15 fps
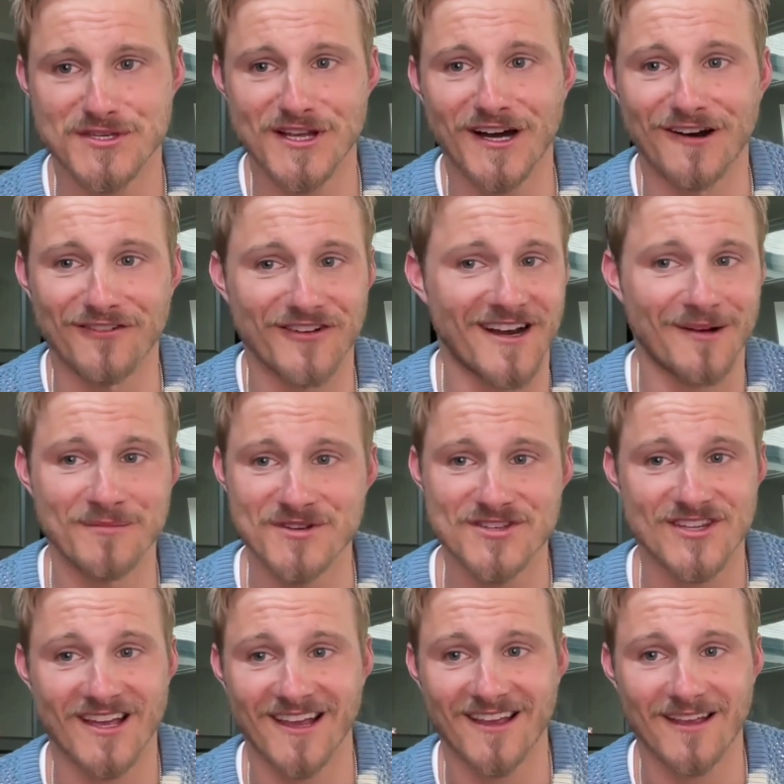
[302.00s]
yourself. And I'm
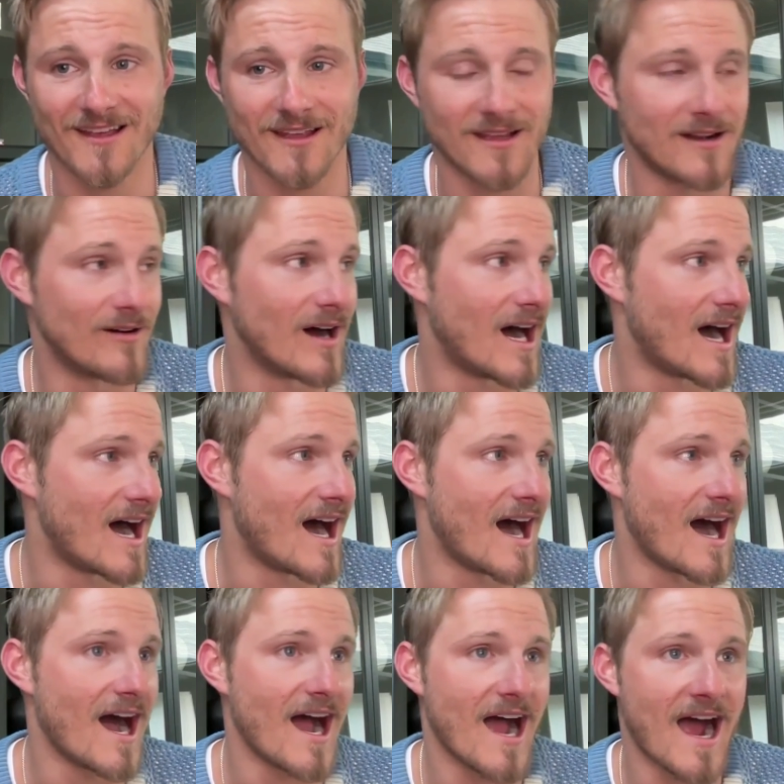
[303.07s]
just like,
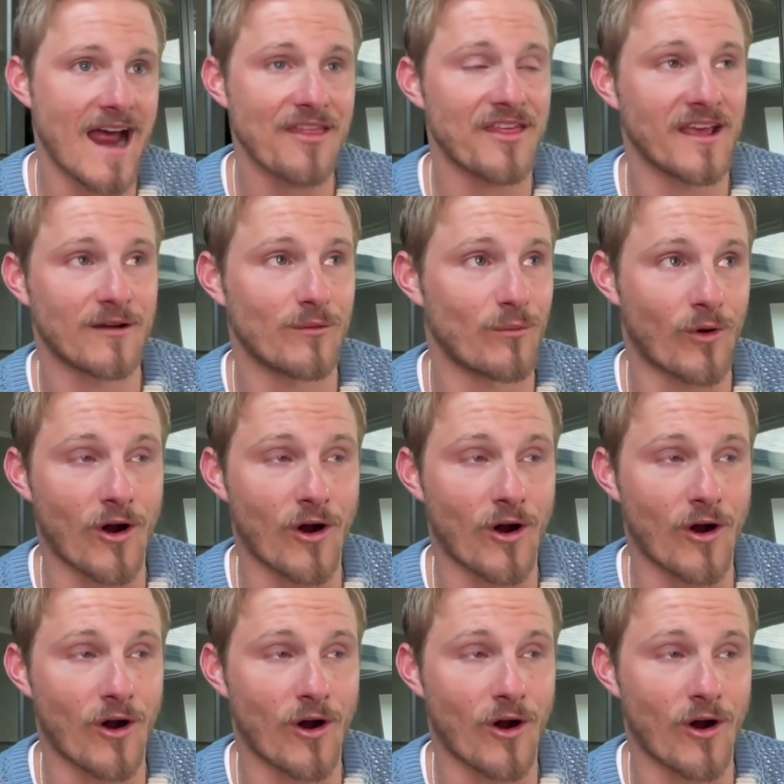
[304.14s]
I think